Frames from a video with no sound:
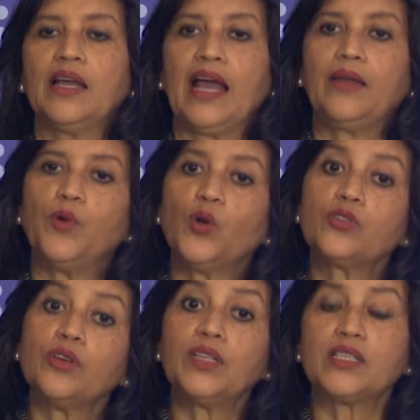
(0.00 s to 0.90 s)
And most
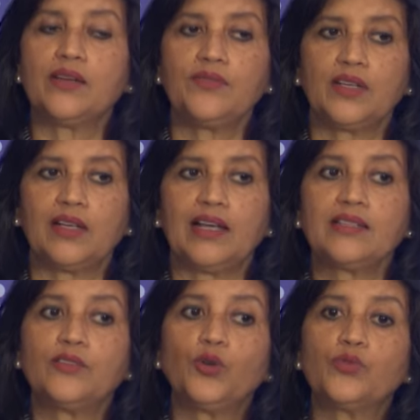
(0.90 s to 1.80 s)
of the time, we realize
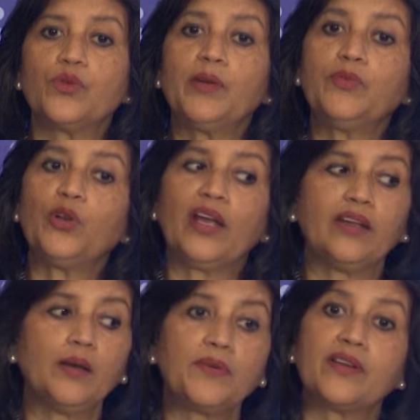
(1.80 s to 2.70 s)
that those women will
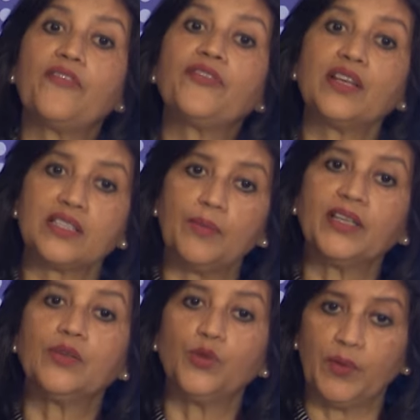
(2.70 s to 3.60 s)
end up referring some
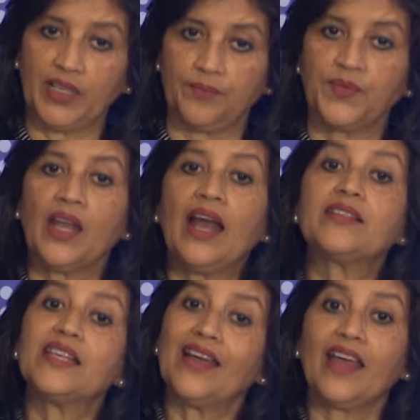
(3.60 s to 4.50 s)
other woman and
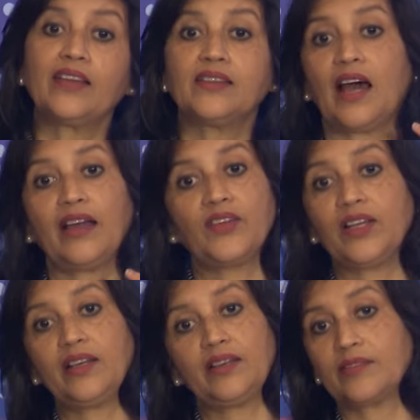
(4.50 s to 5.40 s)
say, hey, I
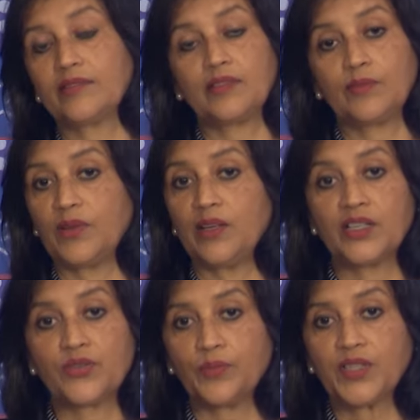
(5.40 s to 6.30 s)
really
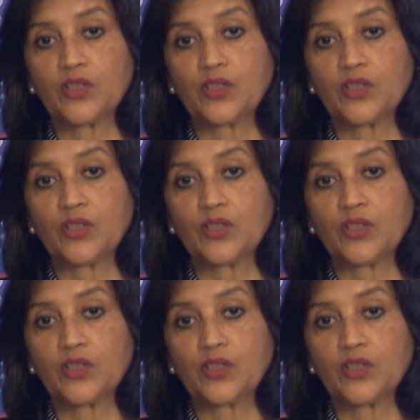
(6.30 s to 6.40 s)
learned from this